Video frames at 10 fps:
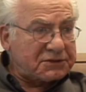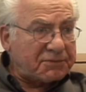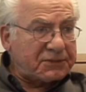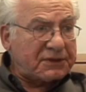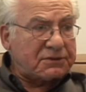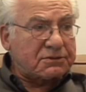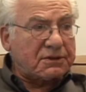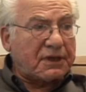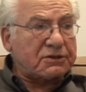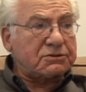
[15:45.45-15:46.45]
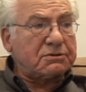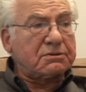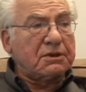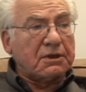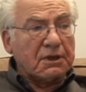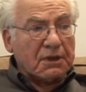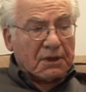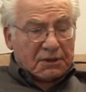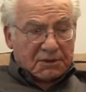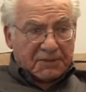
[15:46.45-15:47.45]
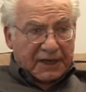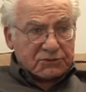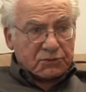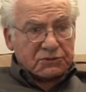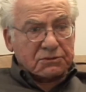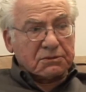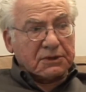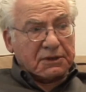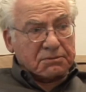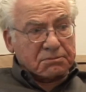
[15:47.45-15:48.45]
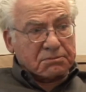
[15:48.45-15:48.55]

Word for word: something international. The Maxwell School had